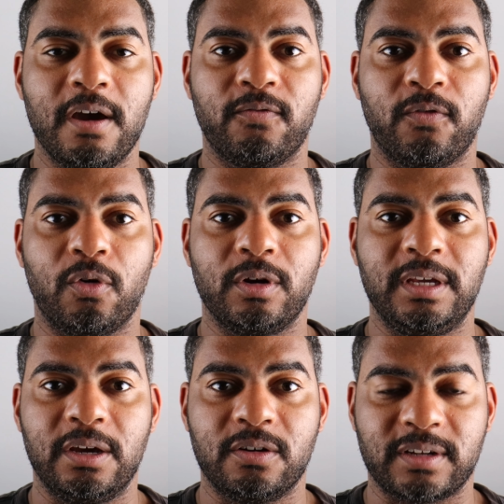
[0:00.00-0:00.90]
For
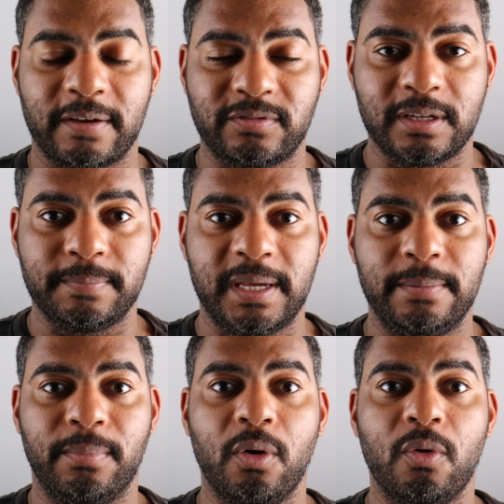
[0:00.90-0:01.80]
years, I've seen
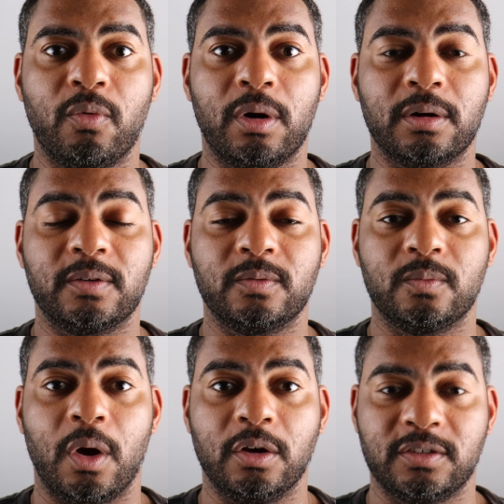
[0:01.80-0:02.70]
people work
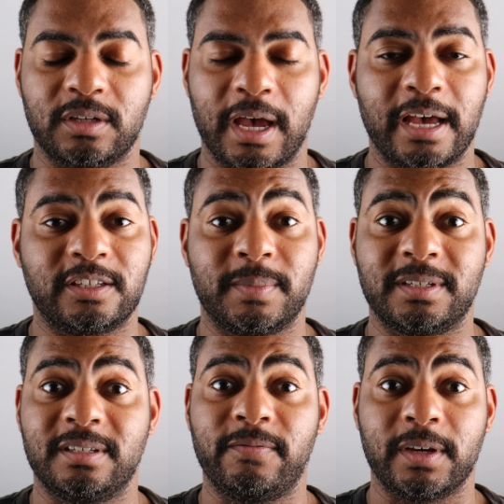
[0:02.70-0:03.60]

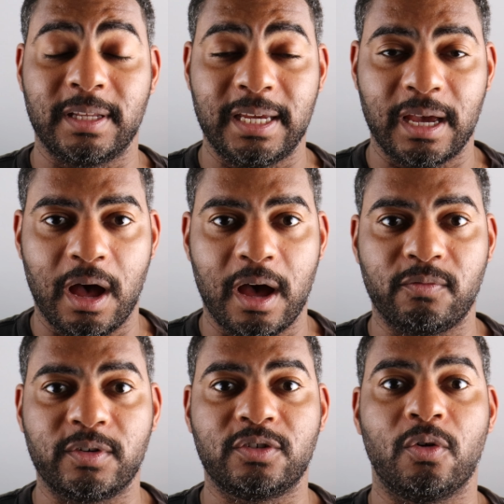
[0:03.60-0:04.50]
specifically
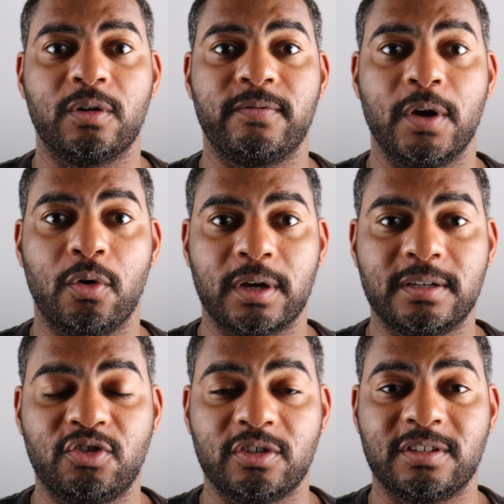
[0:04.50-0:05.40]
on restorative yoga,
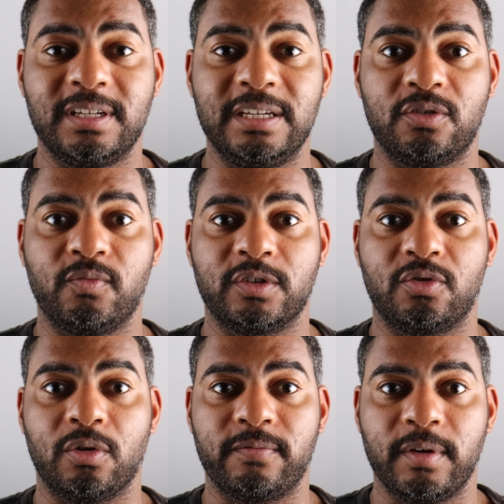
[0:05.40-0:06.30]
just teaching
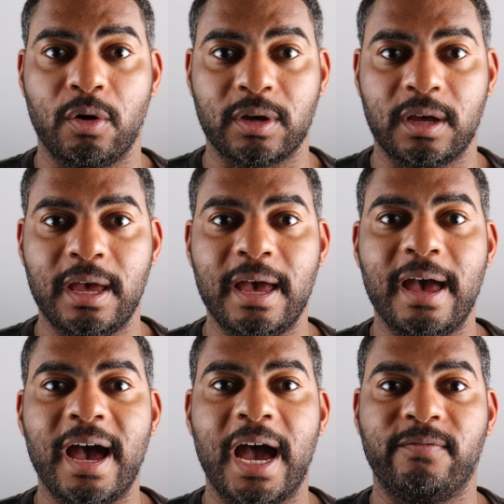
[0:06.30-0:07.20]
restorative yoga.
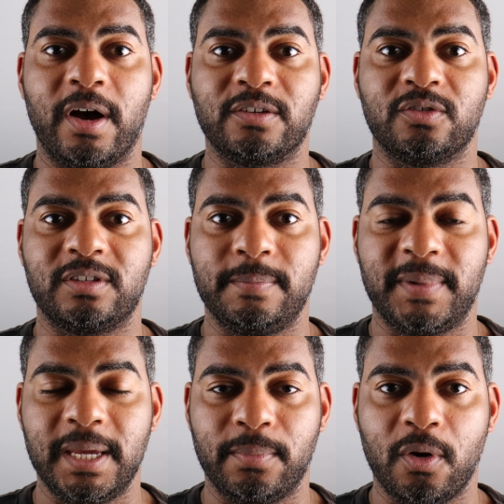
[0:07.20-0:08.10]
I've also seen
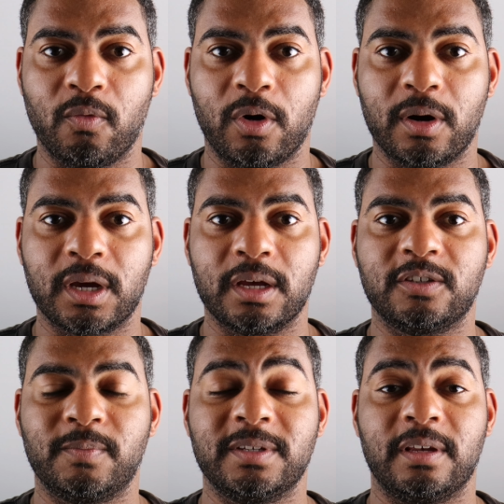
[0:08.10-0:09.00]
people work
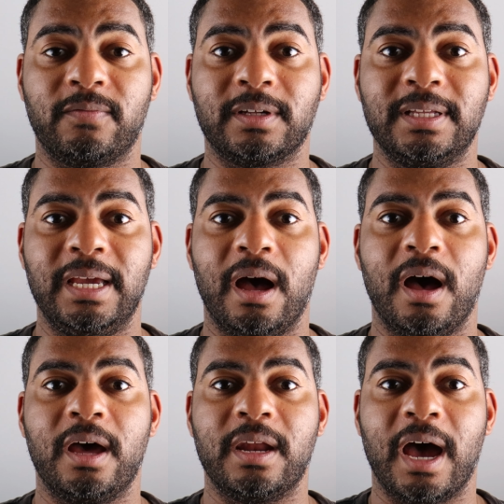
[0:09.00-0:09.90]
specifically
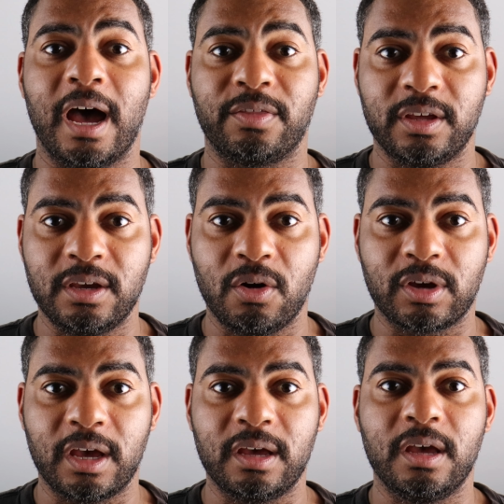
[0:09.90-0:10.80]
on hatha
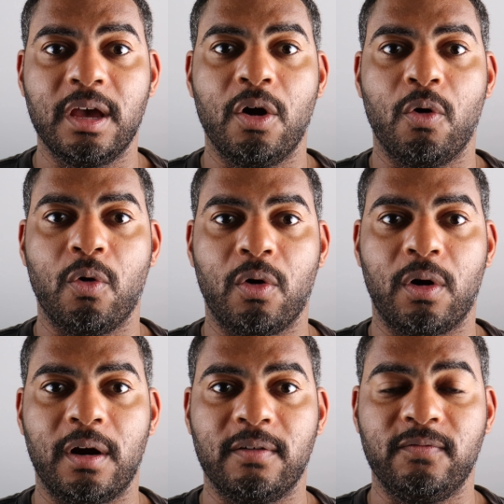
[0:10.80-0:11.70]
yoga
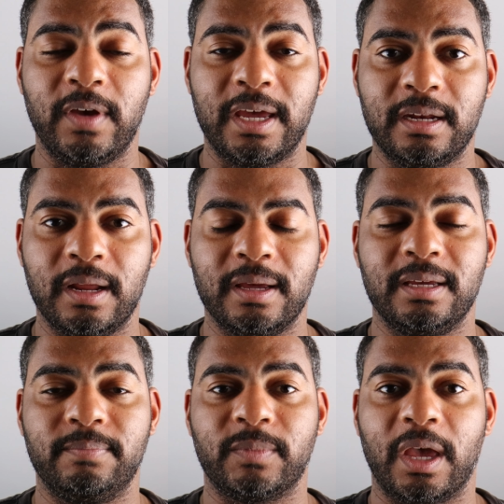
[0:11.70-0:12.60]
or
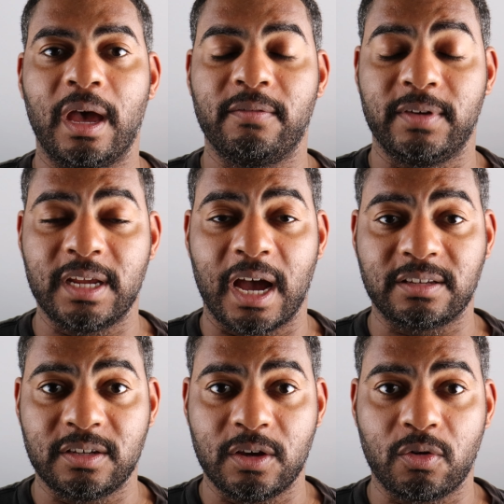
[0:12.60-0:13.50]

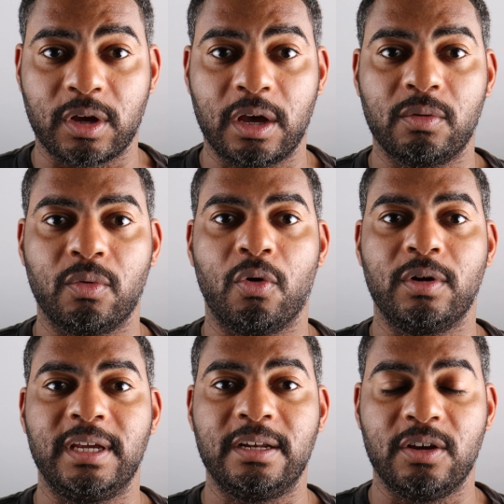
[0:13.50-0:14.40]
vinyasa yoga or
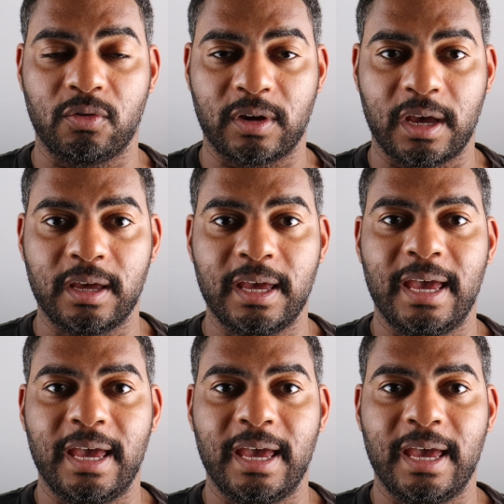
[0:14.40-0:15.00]
yin yoga.